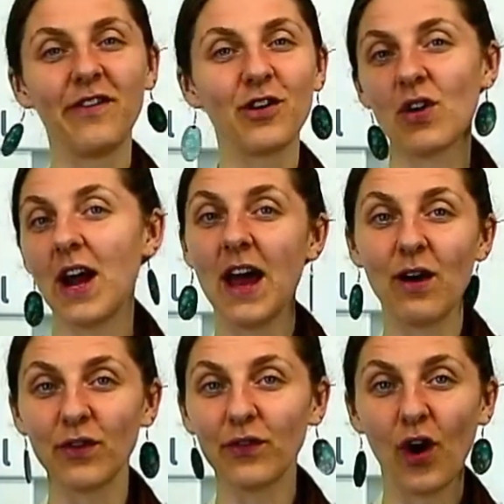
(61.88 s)
If you run
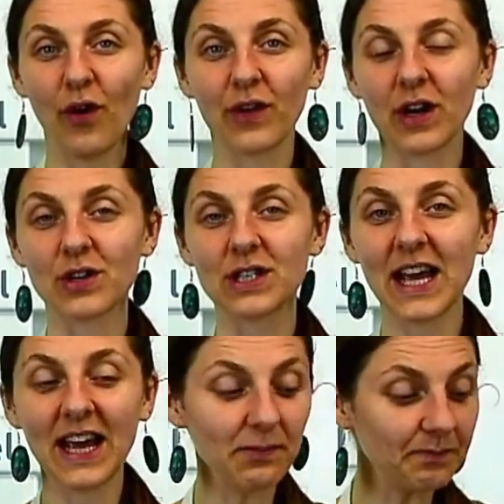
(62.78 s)
out of coffee or
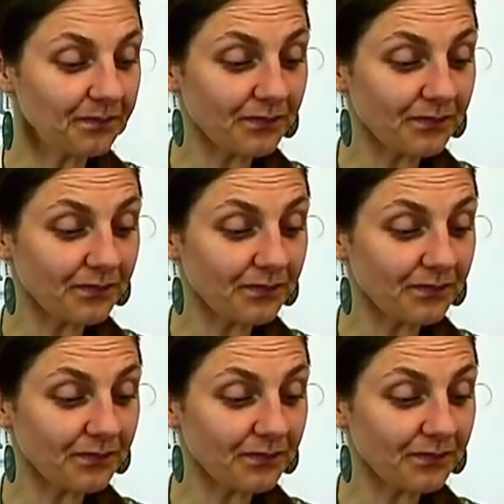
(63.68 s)
tea,